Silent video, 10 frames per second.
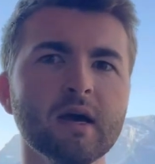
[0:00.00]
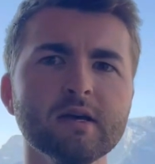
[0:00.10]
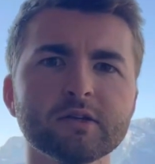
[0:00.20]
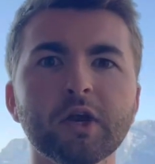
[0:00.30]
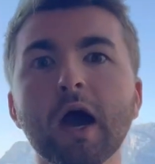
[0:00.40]

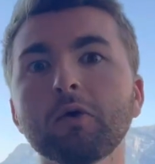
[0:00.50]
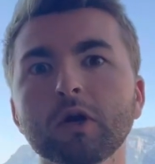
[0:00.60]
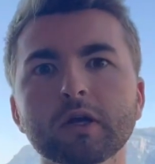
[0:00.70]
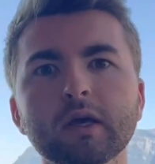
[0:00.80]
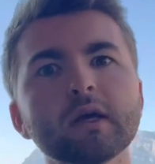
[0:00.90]
So now we're
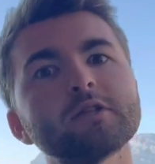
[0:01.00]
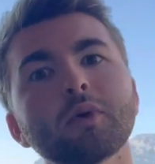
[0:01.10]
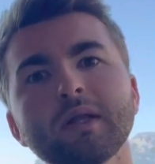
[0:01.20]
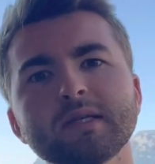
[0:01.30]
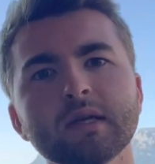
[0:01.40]
looking at a
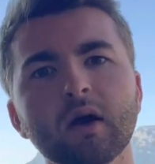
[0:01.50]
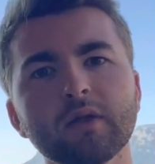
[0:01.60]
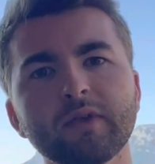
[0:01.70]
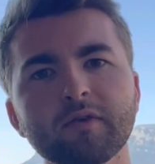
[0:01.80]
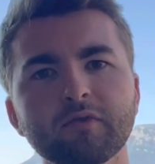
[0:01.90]

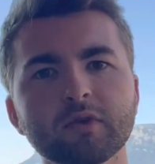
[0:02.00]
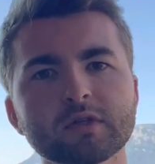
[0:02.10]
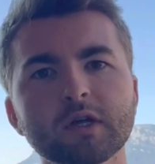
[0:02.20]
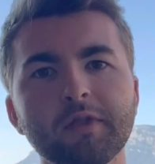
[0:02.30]
20-yard difference.